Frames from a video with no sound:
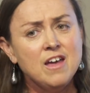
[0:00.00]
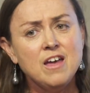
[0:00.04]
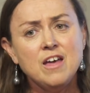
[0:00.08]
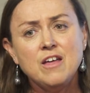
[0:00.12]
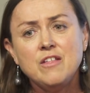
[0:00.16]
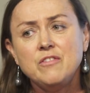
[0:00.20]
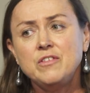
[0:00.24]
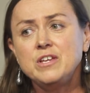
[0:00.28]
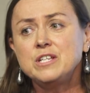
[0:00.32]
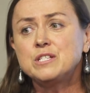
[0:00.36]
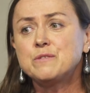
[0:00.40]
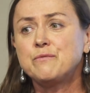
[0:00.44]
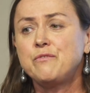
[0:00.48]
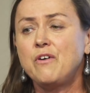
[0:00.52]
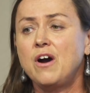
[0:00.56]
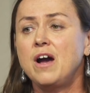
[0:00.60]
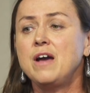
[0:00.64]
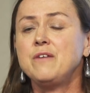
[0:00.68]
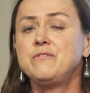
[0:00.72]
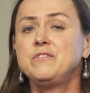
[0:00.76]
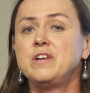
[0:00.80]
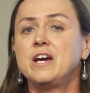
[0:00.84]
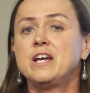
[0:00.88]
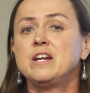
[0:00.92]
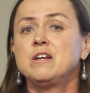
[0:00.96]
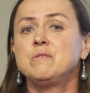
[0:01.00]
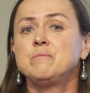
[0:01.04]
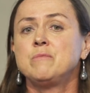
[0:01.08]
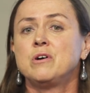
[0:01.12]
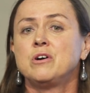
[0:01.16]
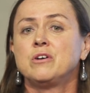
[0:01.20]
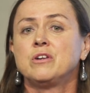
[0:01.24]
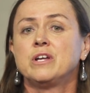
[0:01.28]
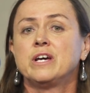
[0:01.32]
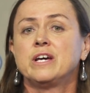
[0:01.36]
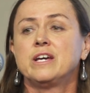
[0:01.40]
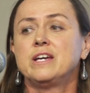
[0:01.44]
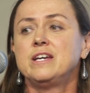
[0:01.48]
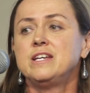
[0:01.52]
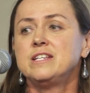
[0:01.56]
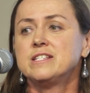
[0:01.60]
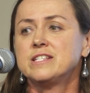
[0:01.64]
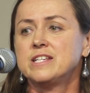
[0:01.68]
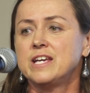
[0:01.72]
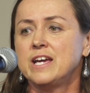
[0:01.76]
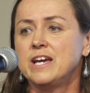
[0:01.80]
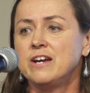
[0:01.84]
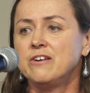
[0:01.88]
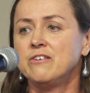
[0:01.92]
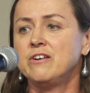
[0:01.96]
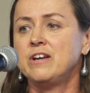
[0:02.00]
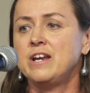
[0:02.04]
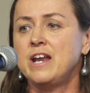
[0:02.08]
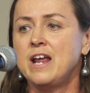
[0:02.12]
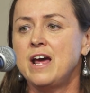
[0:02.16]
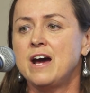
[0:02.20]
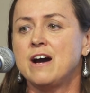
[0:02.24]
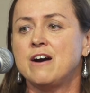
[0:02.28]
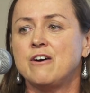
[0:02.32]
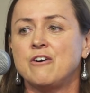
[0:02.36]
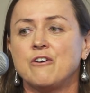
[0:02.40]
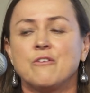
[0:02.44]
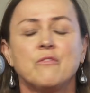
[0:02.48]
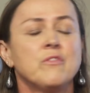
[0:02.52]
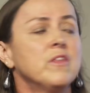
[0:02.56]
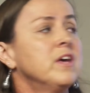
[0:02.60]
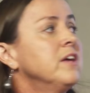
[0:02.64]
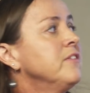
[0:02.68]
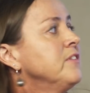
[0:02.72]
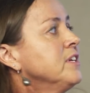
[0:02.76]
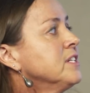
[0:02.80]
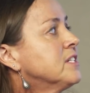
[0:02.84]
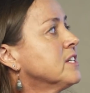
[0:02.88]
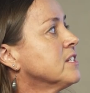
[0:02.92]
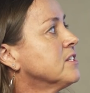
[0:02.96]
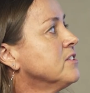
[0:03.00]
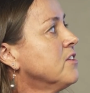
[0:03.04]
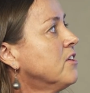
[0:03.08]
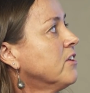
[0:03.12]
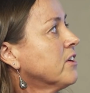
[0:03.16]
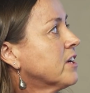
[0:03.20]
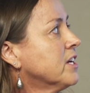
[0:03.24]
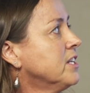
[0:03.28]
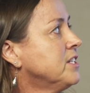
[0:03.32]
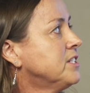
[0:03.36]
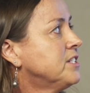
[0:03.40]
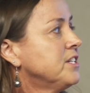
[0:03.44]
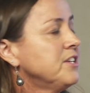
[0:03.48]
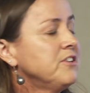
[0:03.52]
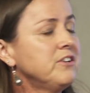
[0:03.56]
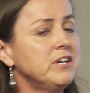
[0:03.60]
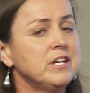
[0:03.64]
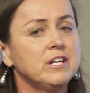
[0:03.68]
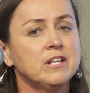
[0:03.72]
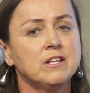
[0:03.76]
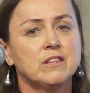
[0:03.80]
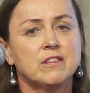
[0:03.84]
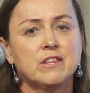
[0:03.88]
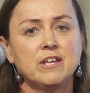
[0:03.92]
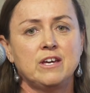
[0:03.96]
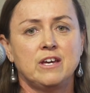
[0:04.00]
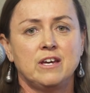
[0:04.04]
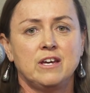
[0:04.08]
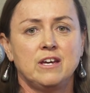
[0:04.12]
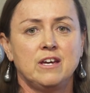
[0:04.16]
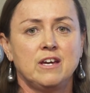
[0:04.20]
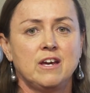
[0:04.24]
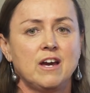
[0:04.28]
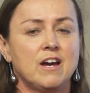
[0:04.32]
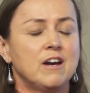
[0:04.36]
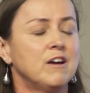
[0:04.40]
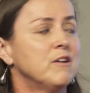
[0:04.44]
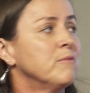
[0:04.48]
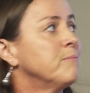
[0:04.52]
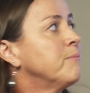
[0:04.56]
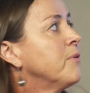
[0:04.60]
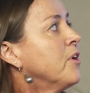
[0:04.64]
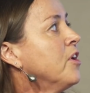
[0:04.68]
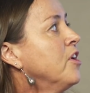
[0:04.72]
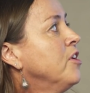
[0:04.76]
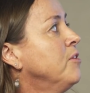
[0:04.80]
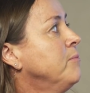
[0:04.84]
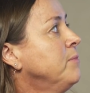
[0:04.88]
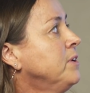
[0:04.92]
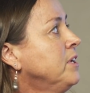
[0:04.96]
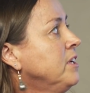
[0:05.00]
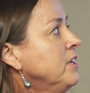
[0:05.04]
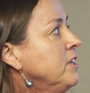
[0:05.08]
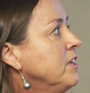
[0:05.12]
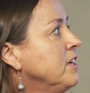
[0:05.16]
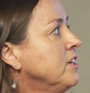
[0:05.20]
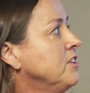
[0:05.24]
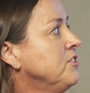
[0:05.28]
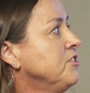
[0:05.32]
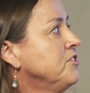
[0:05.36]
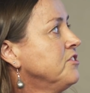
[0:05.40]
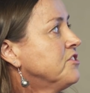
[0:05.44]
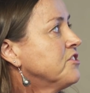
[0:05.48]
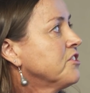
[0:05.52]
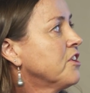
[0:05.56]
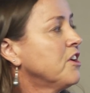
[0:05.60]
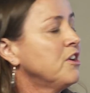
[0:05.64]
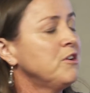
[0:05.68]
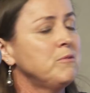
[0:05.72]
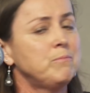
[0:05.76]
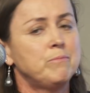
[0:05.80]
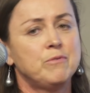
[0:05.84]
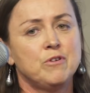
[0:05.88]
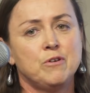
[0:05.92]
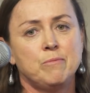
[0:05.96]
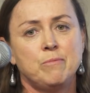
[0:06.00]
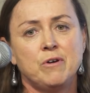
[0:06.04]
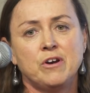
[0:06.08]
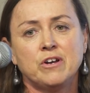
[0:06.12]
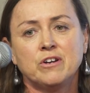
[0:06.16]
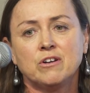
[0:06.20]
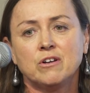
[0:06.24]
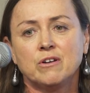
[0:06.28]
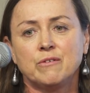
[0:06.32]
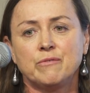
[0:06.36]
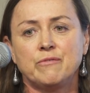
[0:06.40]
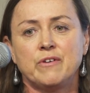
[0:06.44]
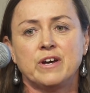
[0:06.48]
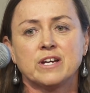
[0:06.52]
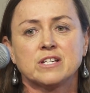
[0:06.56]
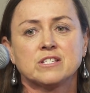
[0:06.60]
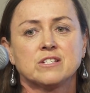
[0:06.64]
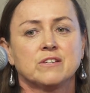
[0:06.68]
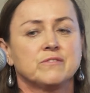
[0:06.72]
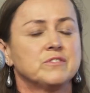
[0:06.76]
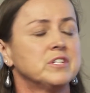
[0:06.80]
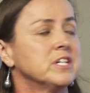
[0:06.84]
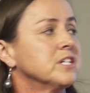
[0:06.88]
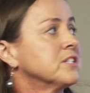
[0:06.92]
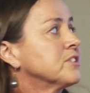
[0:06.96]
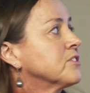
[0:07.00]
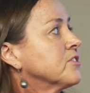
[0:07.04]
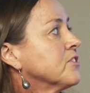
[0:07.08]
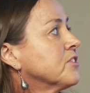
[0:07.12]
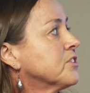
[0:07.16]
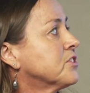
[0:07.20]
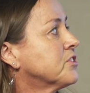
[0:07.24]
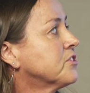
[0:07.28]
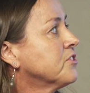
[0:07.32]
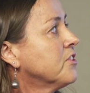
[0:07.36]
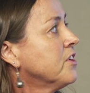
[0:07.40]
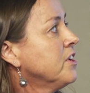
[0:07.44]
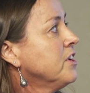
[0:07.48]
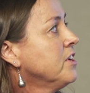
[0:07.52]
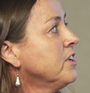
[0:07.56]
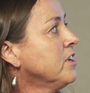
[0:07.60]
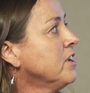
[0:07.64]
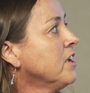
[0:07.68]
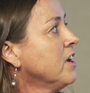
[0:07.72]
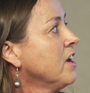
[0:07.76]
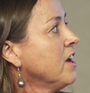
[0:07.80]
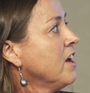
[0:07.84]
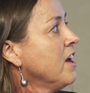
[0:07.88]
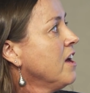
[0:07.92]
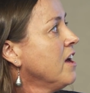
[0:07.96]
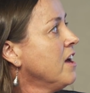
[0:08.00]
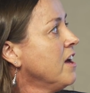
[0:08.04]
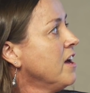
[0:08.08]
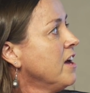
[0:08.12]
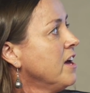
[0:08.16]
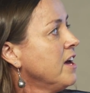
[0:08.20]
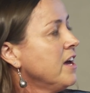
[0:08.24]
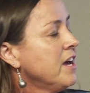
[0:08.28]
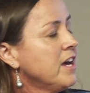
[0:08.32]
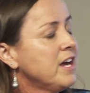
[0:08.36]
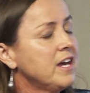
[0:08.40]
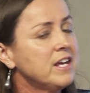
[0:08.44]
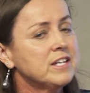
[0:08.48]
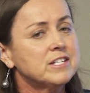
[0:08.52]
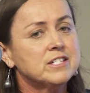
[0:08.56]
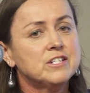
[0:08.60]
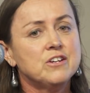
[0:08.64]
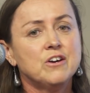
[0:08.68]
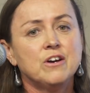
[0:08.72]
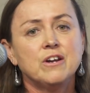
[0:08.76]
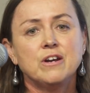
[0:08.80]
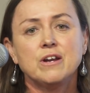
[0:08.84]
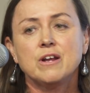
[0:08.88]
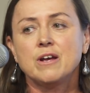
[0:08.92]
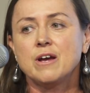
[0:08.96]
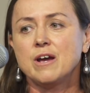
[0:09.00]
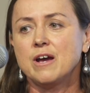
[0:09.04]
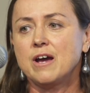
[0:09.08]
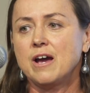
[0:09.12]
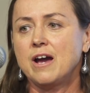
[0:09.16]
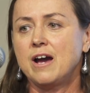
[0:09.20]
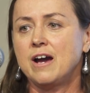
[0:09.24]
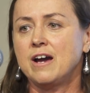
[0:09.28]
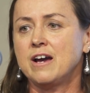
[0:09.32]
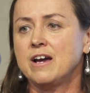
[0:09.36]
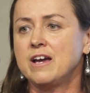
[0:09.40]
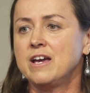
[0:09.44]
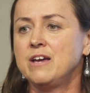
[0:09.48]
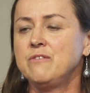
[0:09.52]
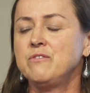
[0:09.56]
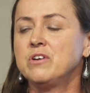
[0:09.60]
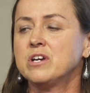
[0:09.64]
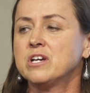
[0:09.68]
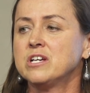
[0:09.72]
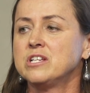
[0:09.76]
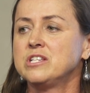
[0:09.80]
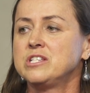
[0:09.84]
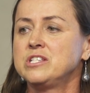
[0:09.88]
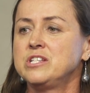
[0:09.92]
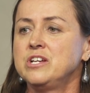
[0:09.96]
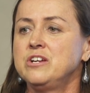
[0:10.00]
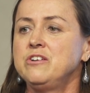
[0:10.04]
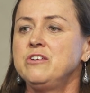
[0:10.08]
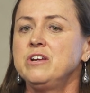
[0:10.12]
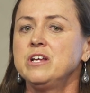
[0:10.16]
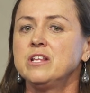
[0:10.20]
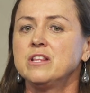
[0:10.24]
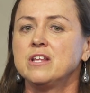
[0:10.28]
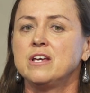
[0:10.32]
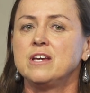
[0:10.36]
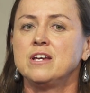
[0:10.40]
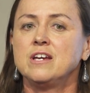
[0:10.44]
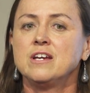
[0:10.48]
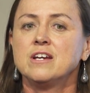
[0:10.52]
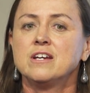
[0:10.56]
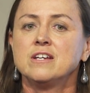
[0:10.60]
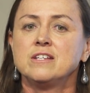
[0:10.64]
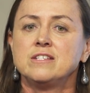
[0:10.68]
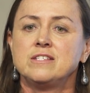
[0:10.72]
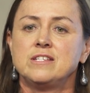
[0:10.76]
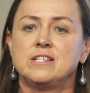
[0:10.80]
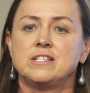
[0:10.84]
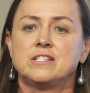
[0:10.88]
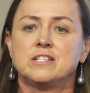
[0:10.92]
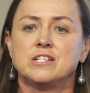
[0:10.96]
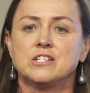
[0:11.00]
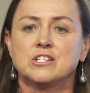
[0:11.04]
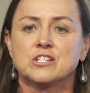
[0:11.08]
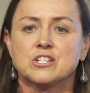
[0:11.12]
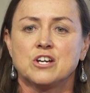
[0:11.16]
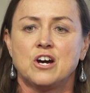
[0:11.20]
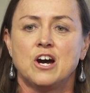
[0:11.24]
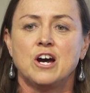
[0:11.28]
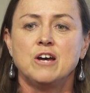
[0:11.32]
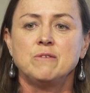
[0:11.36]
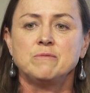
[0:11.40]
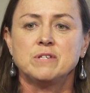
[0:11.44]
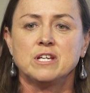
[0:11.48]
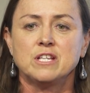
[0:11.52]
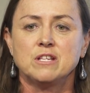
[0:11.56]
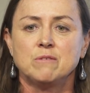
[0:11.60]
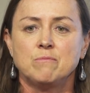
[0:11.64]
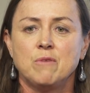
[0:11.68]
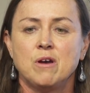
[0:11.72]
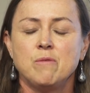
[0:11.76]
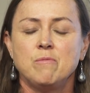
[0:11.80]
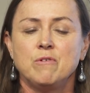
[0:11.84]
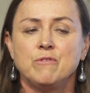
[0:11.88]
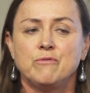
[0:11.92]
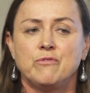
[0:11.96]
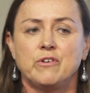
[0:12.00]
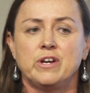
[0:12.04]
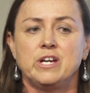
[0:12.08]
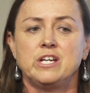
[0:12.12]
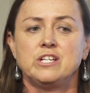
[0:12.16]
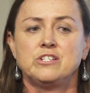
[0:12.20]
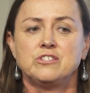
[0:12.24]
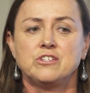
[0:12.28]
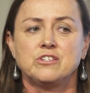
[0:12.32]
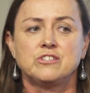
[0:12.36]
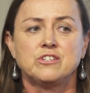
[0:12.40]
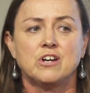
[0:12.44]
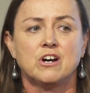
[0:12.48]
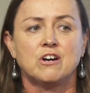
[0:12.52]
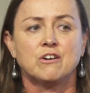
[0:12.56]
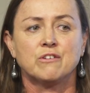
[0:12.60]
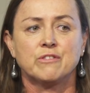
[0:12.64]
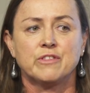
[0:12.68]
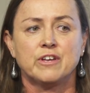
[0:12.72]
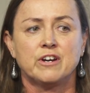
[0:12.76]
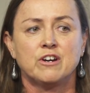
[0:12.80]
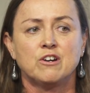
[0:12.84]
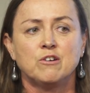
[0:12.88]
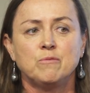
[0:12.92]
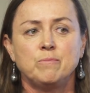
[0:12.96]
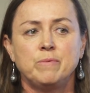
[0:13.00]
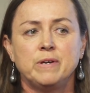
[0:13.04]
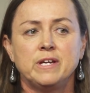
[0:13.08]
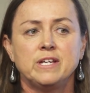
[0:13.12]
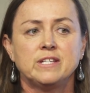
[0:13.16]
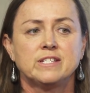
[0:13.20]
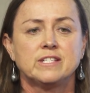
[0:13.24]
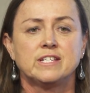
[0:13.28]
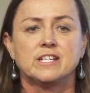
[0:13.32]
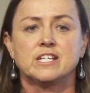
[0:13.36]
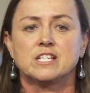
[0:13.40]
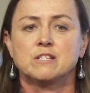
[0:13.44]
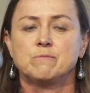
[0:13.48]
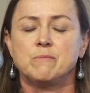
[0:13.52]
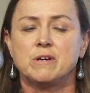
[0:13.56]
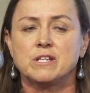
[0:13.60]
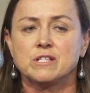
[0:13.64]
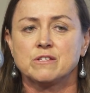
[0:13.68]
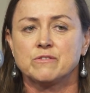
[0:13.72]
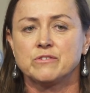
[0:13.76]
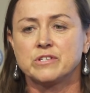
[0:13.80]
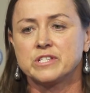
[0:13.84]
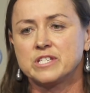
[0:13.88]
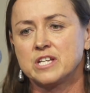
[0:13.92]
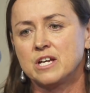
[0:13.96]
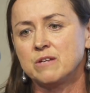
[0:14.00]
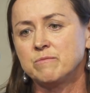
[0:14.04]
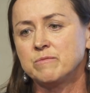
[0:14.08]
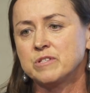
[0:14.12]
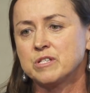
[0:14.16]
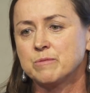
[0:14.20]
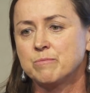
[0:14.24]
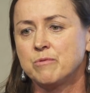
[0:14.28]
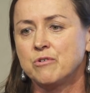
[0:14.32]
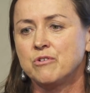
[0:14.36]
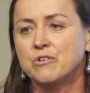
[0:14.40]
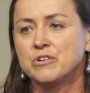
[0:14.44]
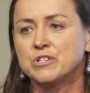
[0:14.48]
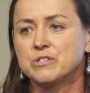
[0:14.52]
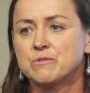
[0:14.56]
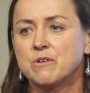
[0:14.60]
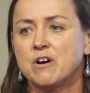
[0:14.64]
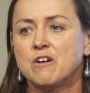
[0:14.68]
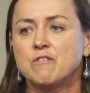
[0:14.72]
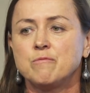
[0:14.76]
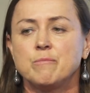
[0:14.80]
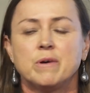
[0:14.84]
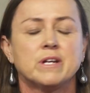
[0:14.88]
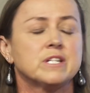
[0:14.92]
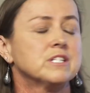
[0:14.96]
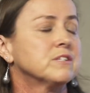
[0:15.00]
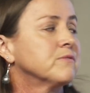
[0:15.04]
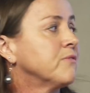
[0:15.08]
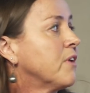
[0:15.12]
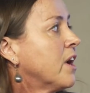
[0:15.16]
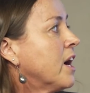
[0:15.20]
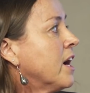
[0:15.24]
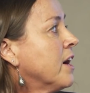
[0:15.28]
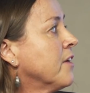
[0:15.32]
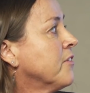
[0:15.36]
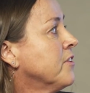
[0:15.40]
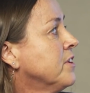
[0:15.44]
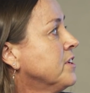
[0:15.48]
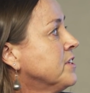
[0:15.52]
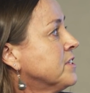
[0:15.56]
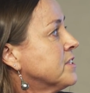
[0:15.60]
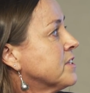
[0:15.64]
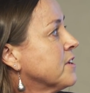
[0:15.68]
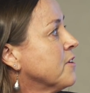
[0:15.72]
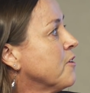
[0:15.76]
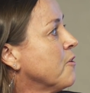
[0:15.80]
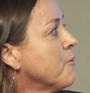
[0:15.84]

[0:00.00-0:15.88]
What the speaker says: This 5 nanomolar is here and now. This is not considering the permanent in utero pubertal effects of testosterone. It's not even considering the inconsistent times at the moment for estradiol therapy, 6 months for some sport, 12 months for others.